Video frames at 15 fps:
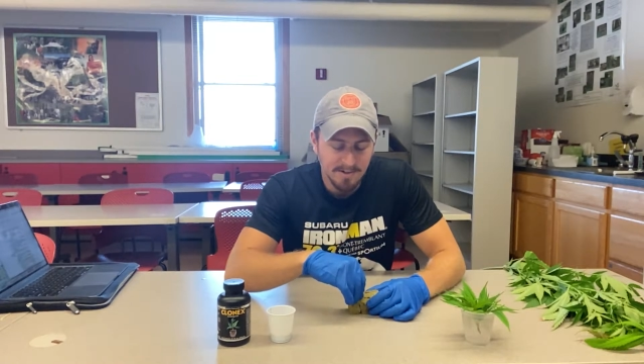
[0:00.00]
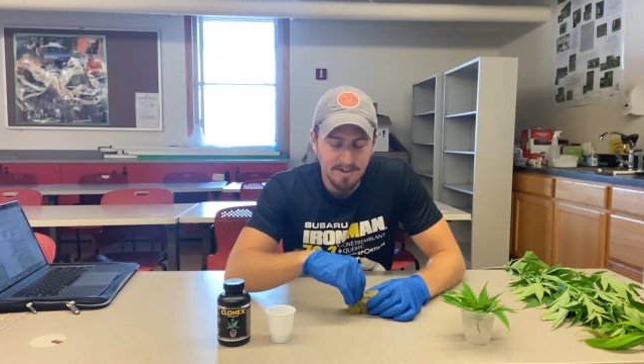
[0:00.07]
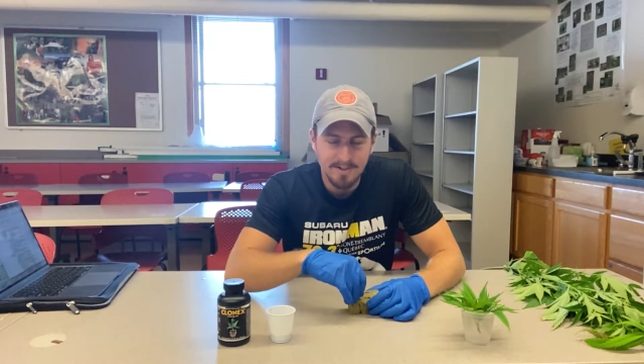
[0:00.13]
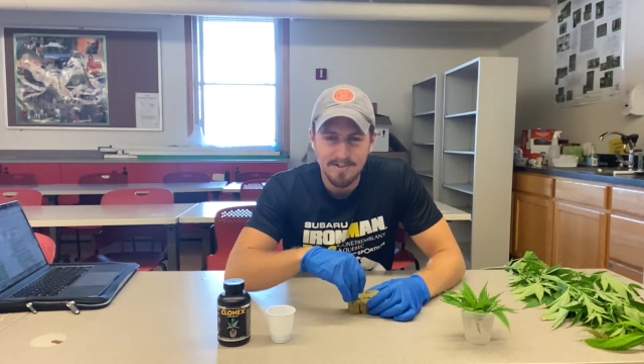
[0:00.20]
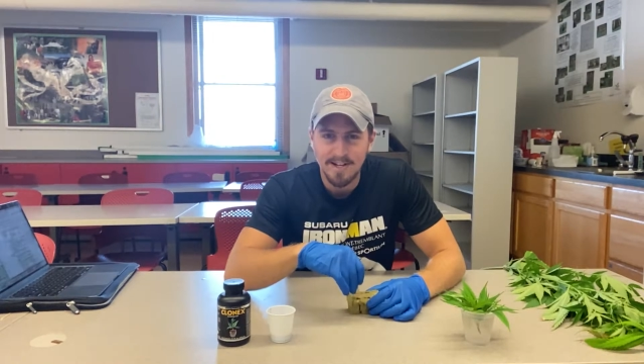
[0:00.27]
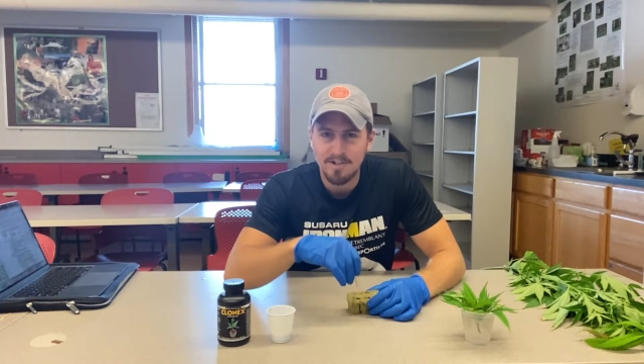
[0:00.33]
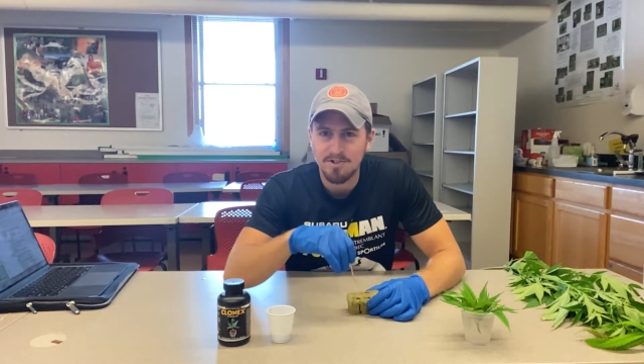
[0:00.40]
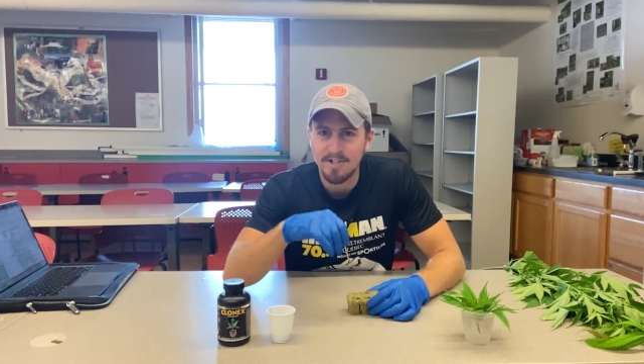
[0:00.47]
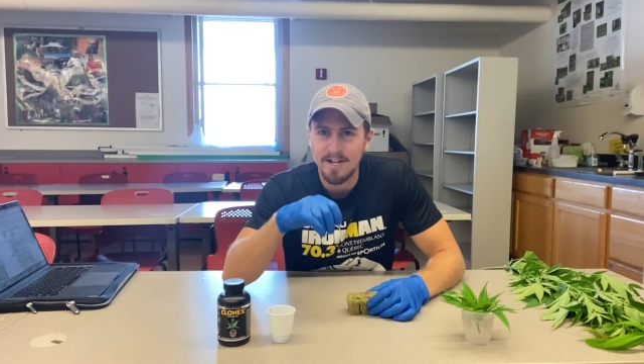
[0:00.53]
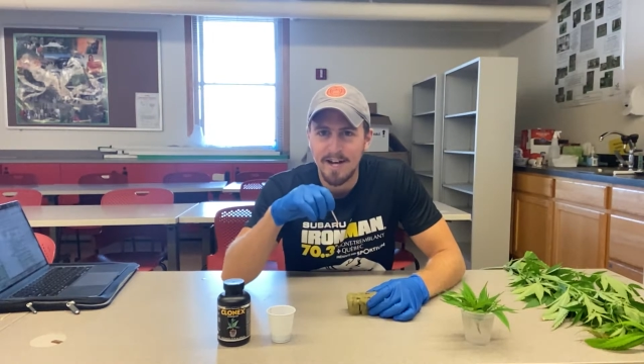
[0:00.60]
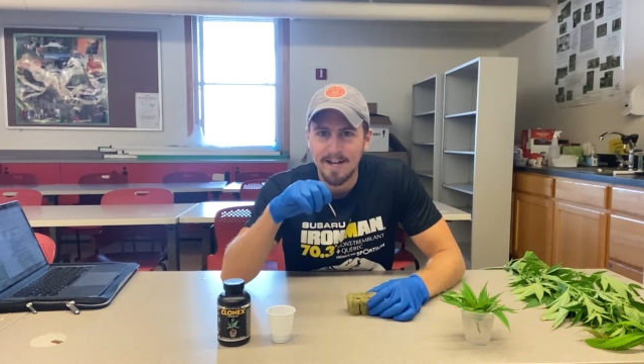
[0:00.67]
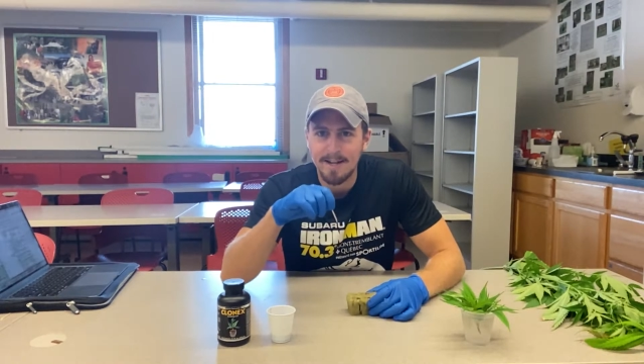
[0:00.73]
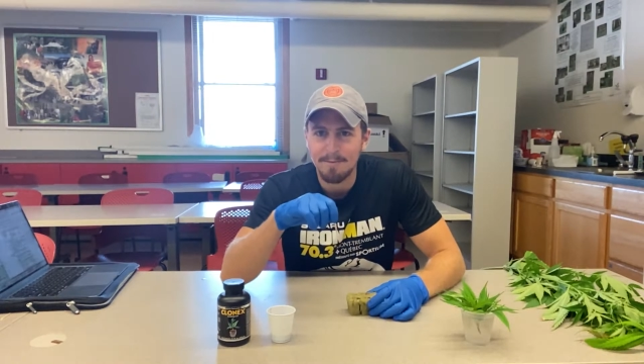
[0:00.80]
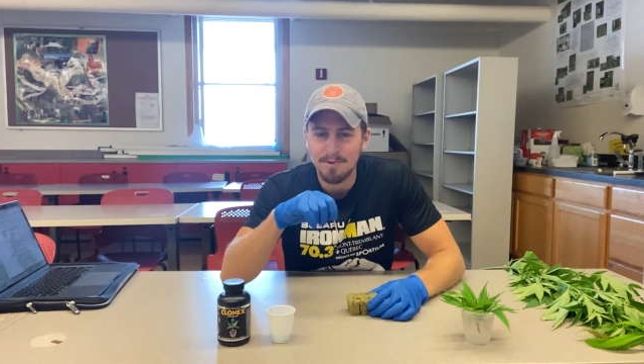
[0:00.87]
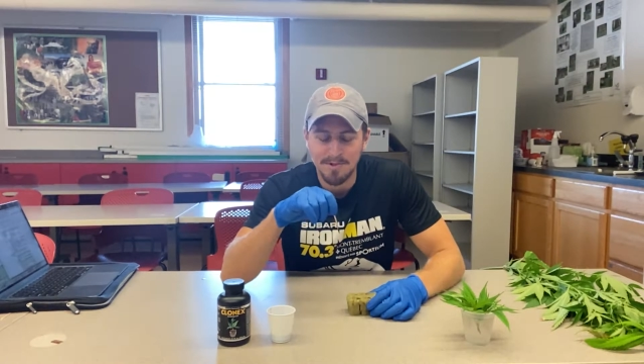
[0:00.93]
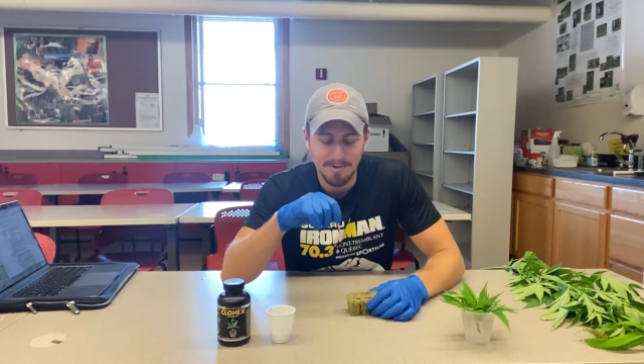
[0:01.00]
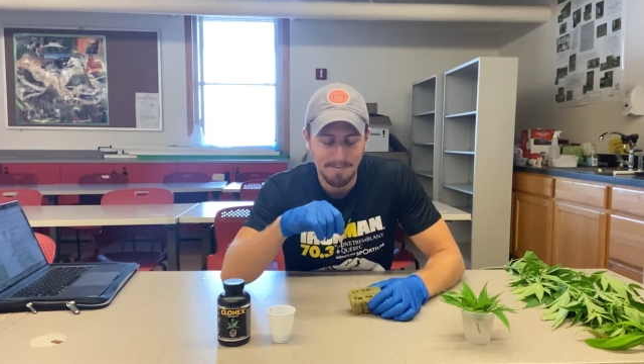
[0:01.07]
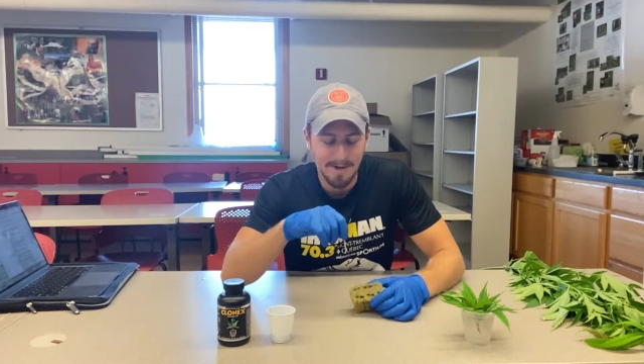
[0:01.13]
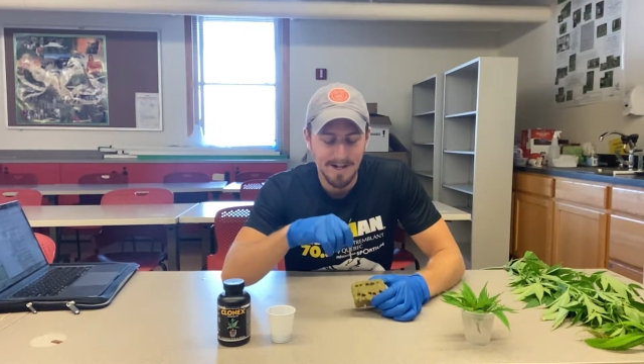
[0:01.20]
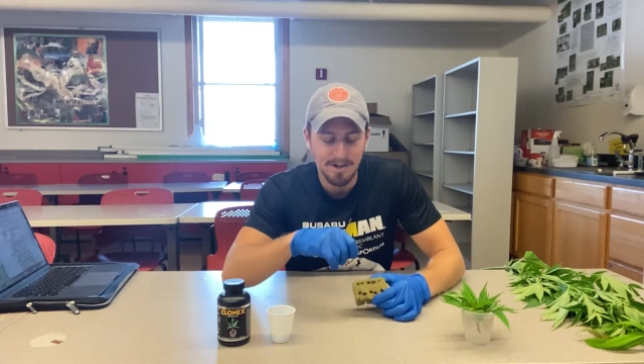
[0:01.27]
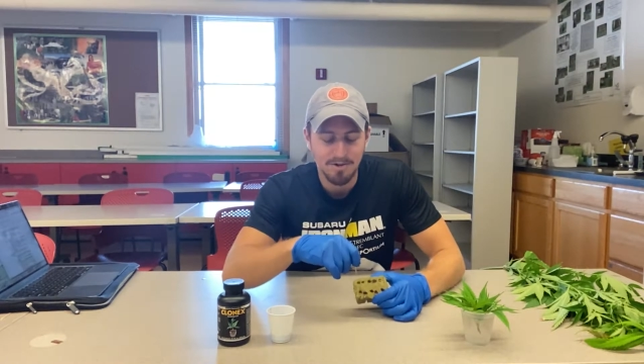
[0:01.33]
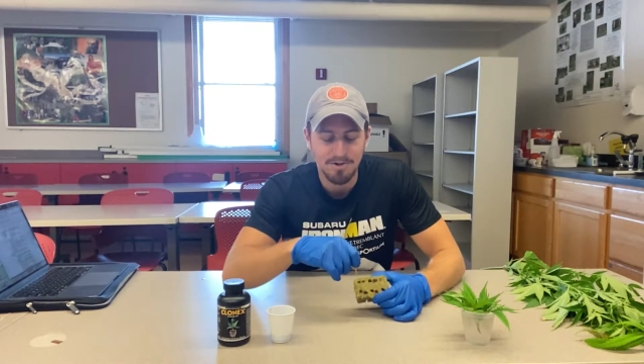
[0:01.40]
that it's actually not able to
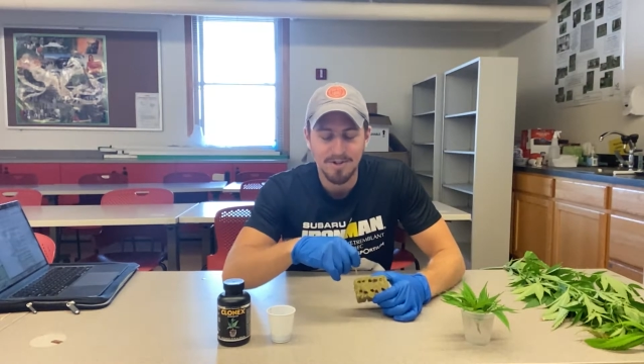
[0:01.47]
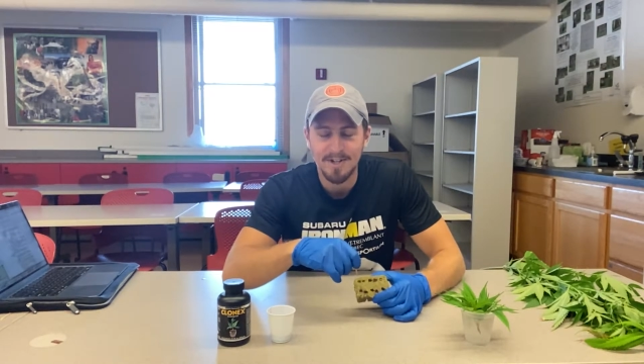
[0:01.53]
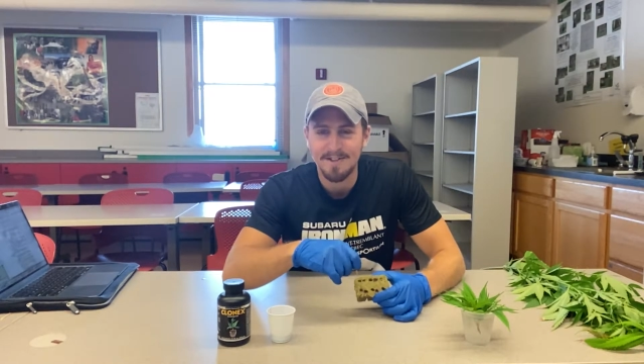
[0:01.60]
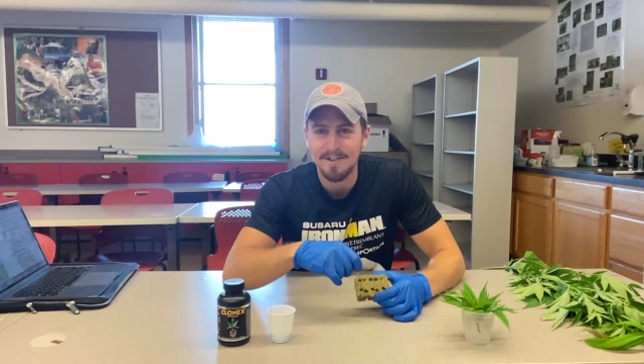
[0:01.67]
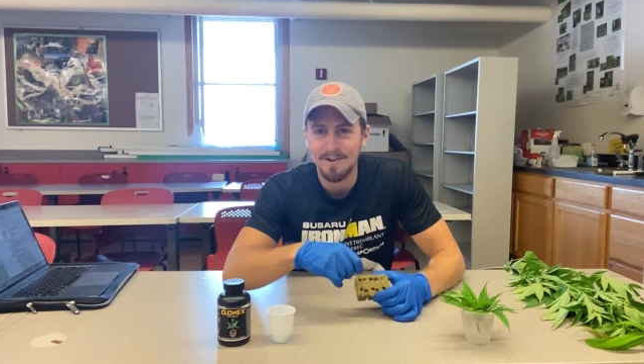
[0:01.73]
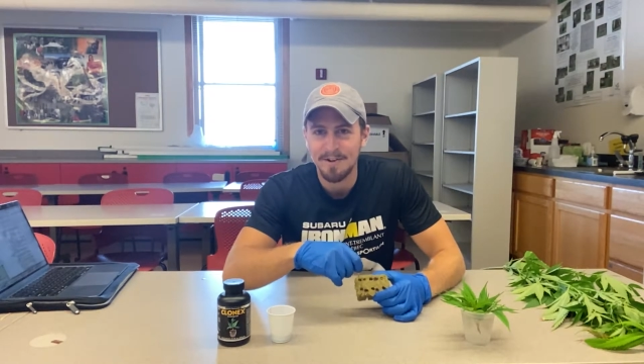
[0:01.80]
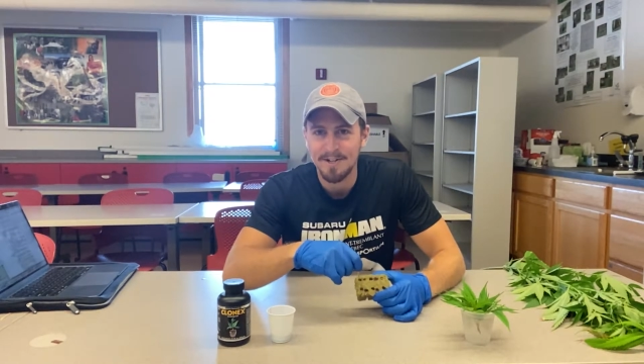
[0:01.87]
penetrate the